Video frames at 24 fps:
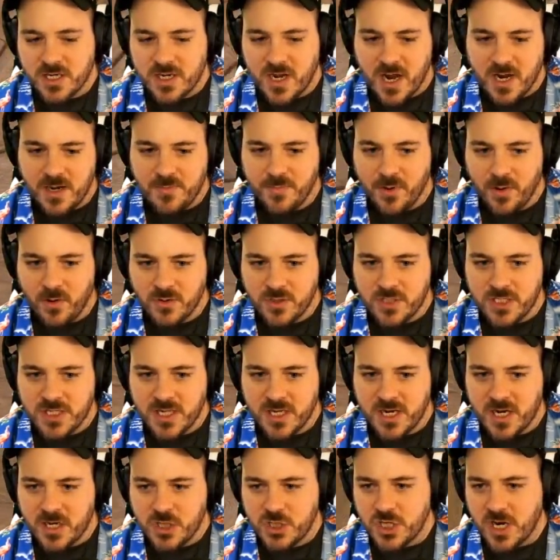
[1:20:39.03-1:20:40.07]
to nine bones
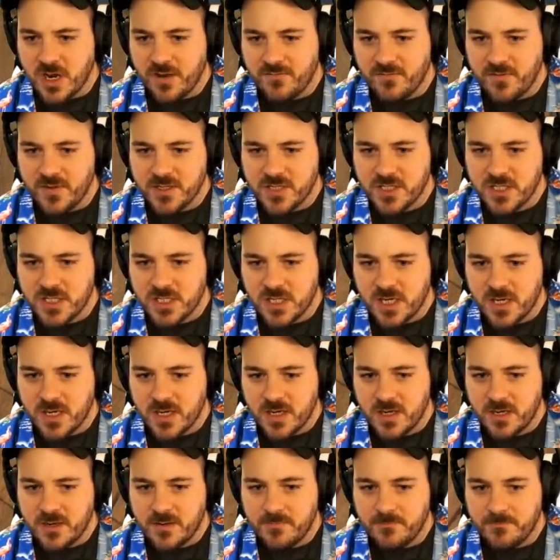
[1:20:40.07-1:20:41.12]
today, Jeff, it's
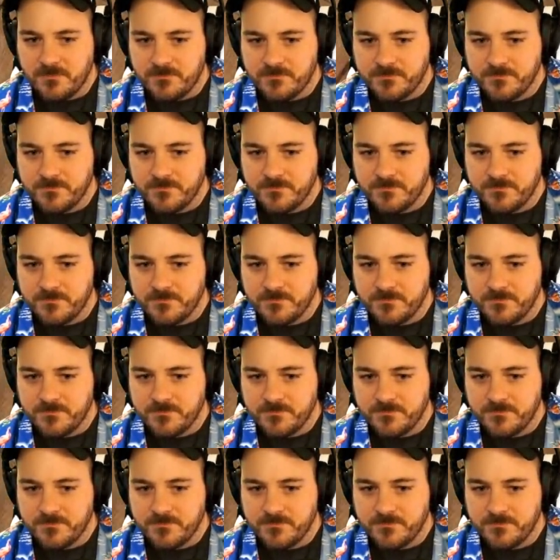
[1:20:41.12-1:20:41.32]
uh